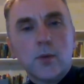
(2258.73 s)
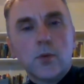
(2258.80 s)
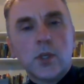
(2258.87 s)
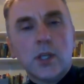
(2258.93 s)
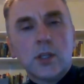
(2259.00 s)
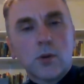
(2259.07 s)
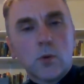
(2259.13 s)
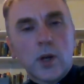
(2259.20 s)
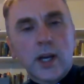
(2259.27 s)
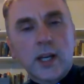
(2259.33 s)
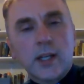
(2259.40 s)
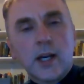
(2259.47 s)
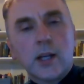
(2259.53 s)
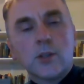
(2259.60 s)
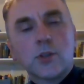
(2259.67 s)
We need to
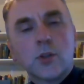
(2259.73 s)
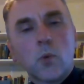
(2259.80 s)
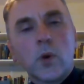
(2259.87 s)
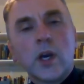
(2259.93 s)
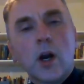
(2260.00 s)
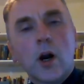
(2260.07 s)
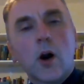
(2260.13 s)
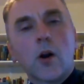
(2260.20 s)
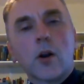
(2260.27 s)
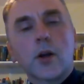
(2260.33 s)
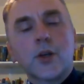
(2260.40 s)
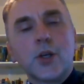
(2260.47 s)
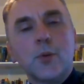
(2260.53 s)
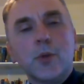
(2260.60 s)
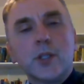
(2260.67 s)
recognize that we are
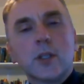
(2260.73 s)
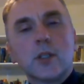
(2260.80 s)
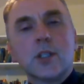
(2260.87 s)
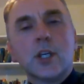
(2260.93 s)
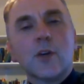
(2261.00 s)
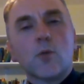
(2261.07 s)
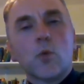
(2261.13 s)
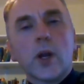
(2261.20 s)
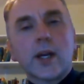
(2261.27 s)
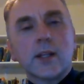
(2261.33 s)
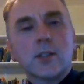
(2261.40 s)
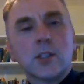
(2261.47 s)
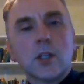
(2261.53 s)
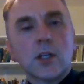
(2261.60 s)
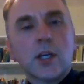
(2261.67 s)
a community of
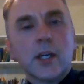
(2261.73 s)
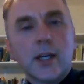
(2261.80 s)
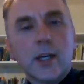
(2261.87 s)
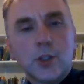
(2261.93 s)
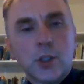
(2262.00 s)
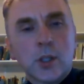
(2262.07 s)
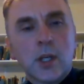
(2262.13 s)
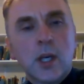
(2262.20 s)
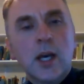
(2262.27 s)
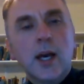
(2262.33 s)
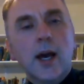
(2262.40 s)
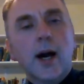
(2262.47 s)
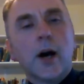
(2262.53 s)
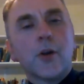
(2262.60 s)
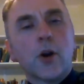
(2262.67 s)
reconciliation,
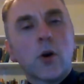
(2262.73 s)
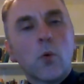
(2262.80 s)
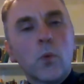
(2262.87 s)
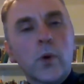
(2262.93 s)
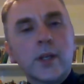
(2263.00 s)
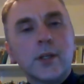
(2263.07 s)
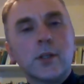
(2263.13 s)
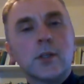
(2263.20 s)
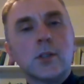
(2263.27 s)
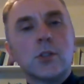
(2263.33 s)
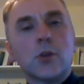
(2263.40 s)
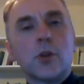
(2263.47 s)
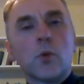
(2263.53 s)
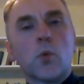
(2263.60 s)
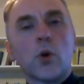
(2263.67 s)
and our witness
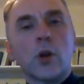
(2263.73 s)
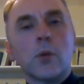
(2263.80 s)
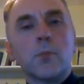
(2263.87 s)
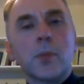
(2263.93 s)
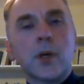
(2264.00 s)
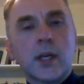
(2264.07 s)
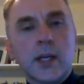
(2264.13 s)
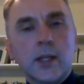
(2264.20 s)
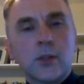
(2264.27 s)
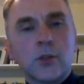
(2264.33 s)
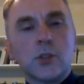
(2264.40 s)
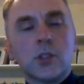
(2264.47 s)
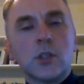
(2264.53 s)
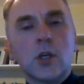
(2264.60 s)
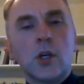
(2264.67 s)
to the world
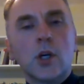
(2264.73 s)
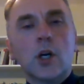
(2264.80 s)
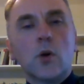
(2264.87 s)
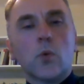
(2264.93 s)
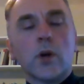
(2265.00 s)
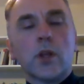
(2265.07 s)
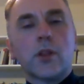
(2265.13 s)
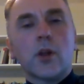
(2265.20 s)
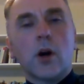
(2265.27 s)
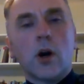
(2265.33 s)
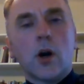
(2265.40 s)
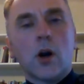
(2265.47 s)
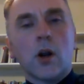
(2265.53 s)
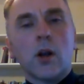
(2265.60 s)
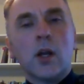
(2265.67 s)
begins with
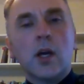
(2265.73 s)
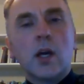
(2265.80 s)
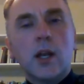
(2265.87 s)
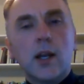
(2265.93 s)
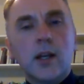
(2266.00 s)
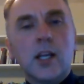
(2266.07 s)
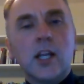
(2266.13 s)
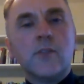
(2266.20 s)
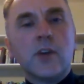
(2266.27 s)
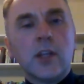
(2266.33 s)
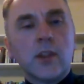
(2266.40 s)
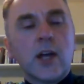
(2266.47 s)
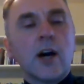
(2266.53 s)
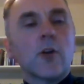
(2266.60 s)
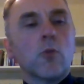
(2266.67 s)
our
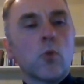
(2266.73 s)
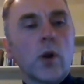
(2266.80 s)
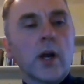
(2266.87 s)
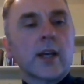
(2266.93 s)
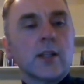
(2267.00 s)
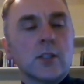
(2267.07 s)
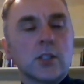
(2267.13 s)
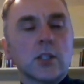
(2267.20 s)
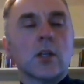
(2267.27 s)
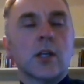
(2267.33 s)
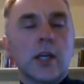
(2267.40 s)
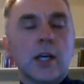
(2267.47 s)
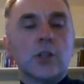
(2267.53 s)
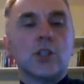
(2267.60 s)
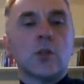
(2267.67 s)
living that
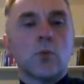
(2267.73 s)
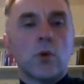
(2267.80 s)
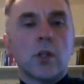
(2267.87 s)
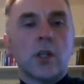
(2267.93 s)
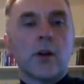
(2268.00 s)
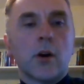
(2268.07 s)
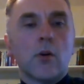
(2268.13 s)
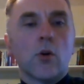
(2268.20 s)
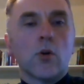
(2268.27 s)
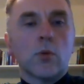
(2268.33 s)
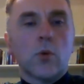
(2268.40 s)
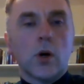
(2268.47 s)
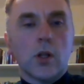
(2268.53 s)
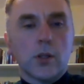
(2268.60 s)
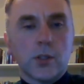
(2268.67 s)
reconciliation within our
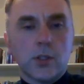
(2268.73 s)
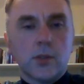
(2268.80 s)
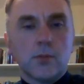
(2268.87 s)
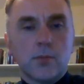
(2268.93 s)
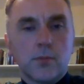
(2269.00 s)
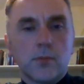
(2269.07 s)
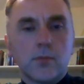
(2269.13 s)
own walls.